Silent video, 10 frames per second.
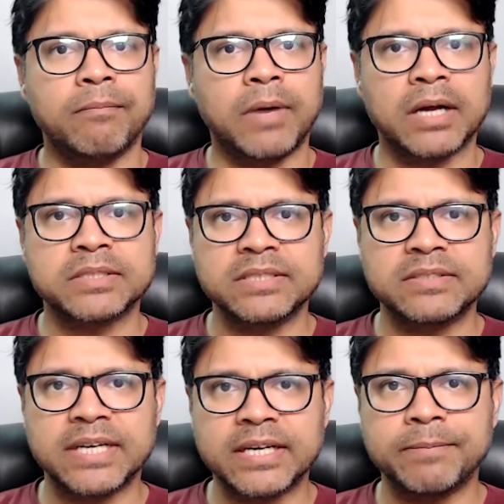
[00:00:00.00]
Marksan
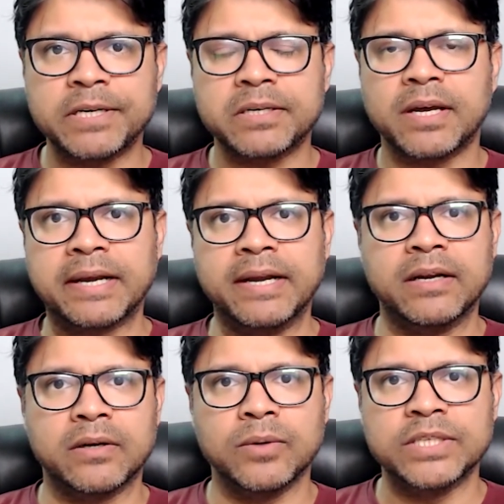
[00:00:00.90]
set up a
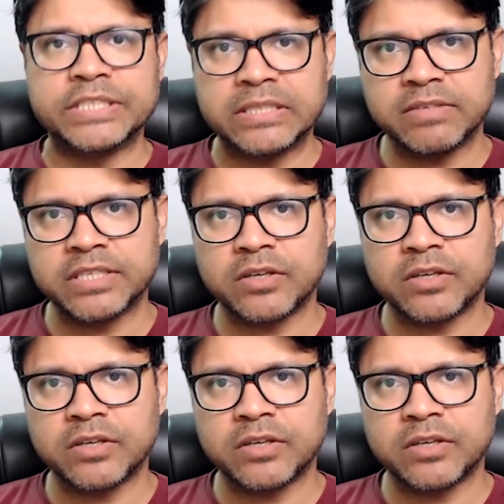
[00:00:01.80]
target to achieve a